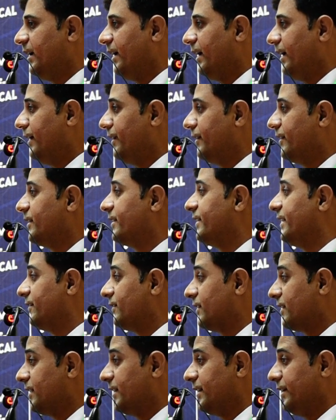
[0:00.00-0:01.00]
and they
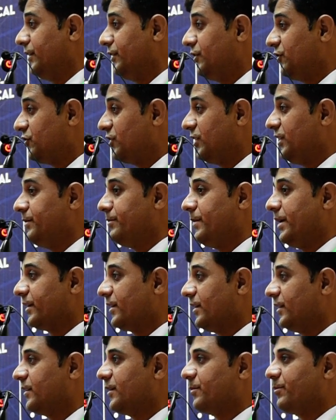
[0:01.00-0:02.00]
were the initially
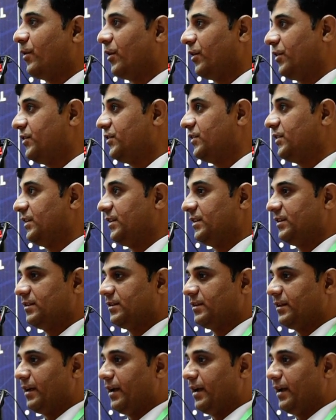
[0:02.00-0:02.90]
making the policies,